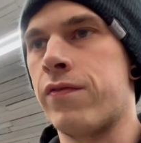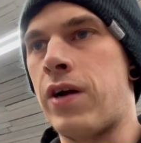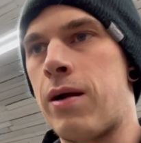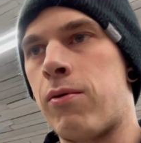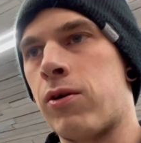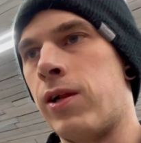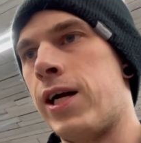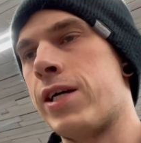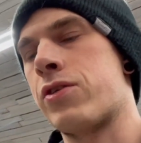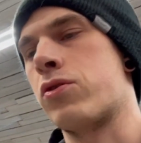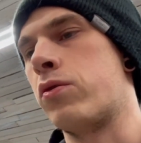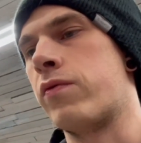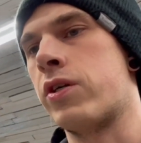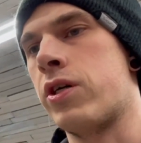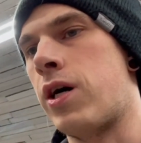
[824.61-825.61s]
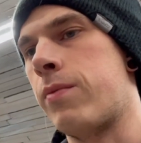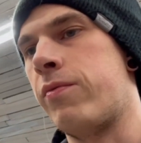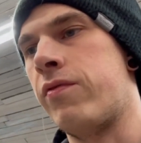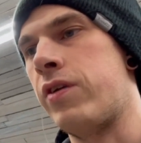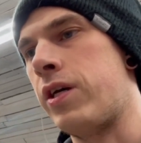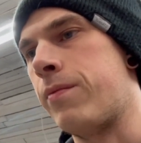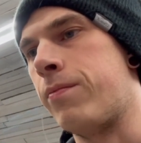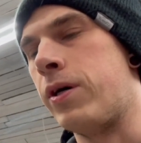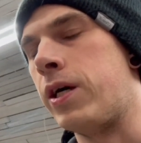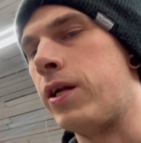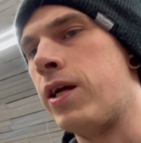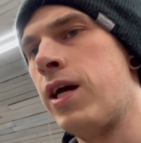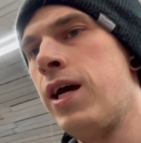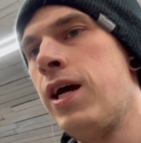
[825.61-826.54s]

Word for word: fiberglass over top of it, but